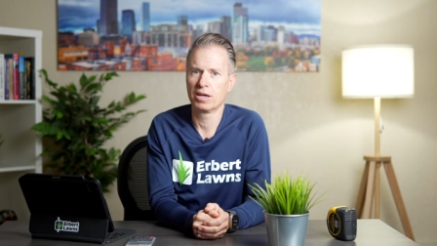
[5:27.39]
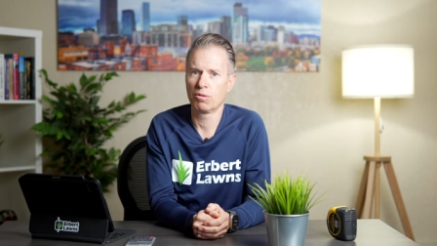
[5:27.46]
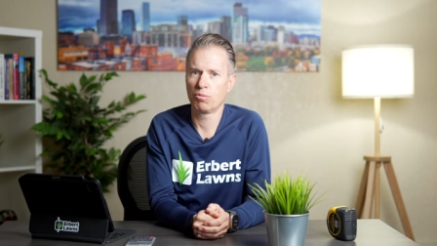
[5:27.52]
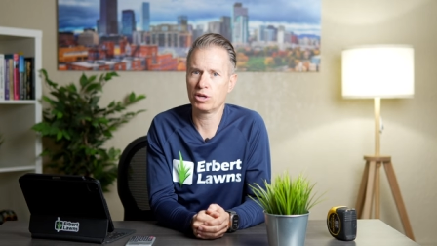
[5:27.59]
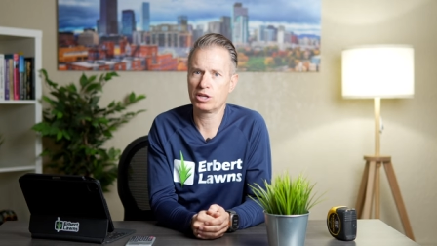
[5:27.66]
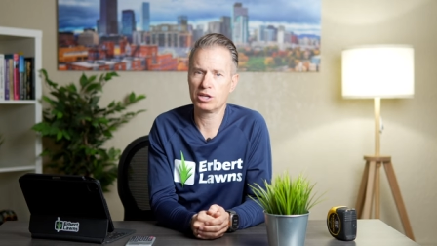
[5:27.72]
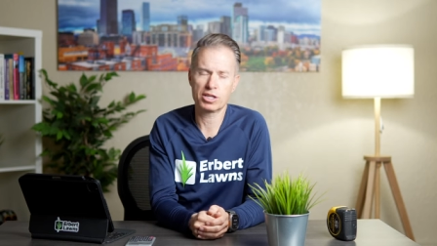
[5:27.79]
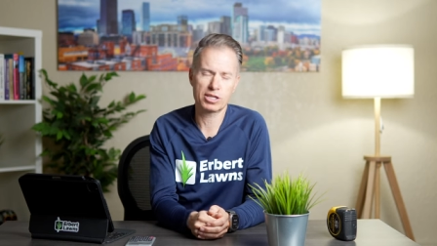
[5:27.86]

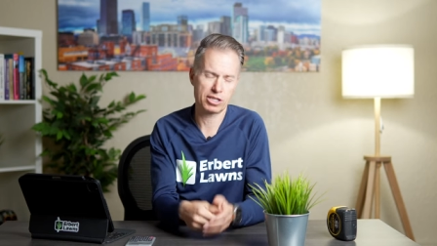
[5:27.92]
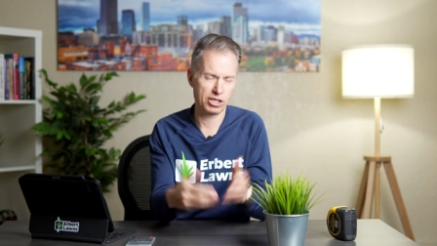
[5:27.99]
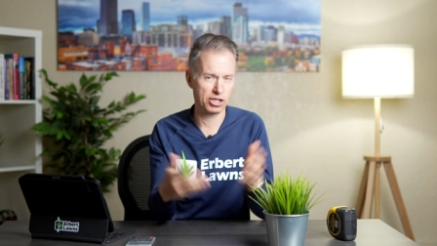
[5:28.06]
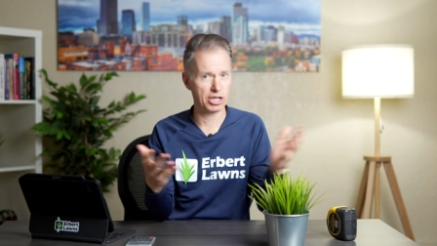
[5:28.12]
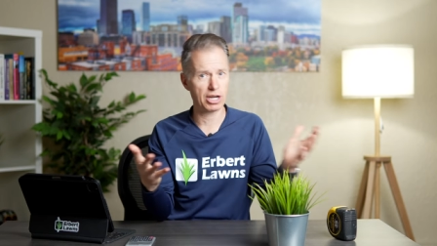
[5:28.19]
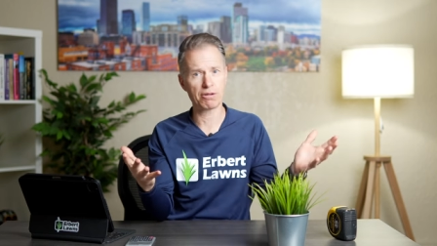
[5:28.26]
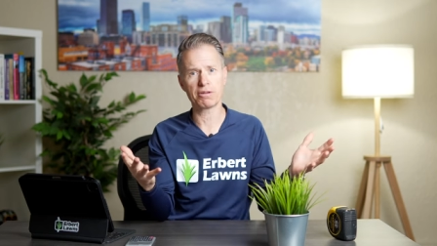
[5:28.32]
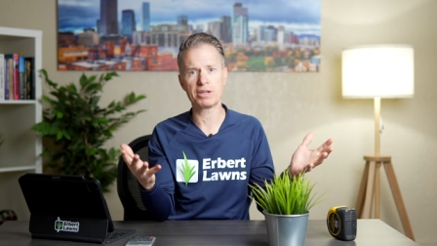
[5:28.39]
which is
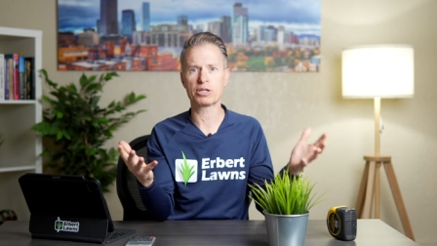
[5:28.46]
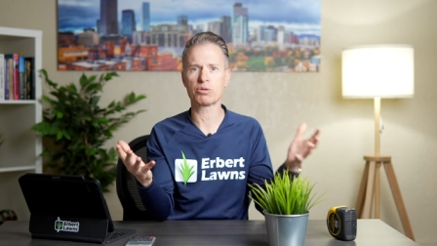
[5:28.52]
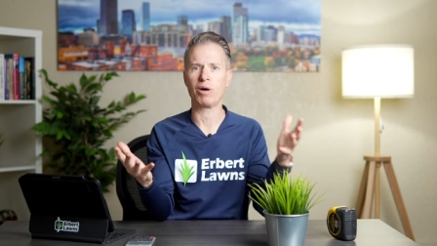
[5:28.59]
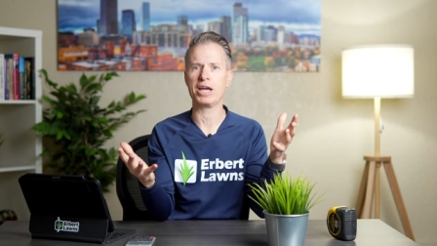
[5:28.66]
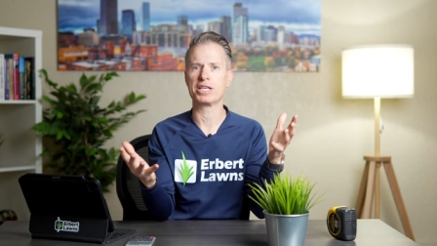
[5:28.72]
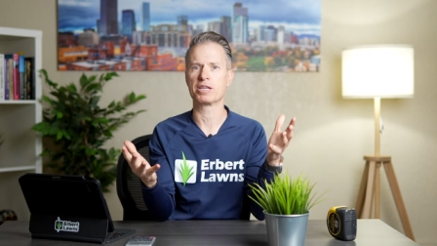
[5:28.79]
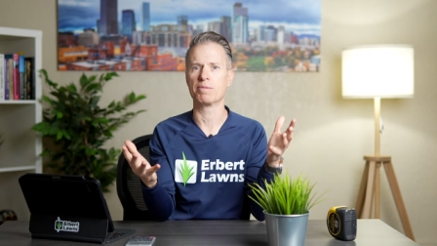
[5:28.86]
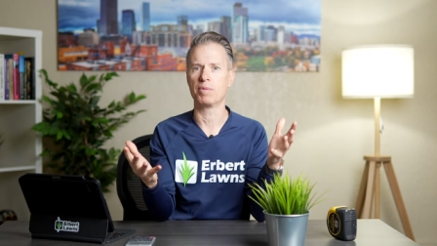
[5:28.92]
generally
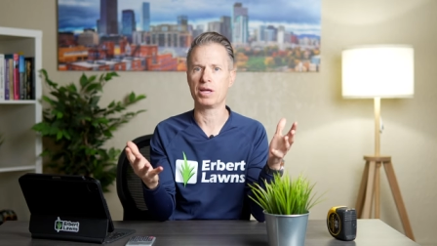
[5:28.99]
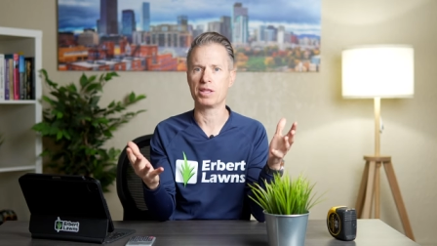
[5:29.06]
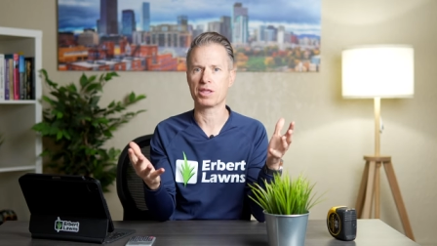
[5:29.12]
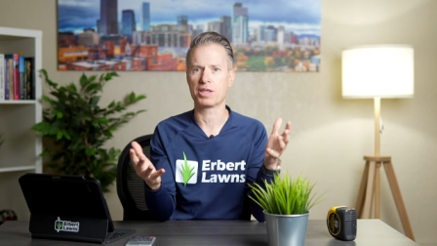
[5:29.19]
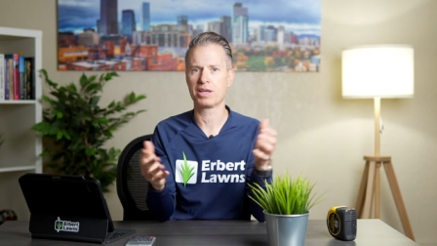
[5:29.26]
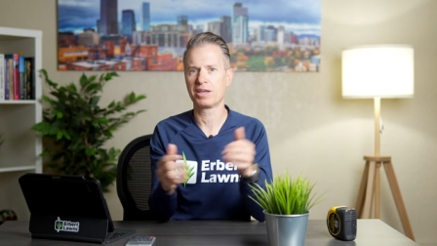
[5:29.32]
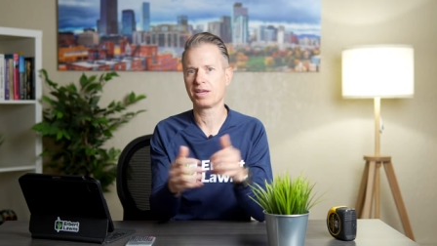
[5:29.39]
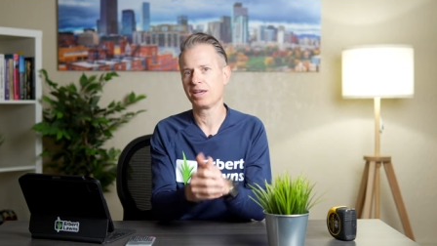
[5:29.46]
twice a month.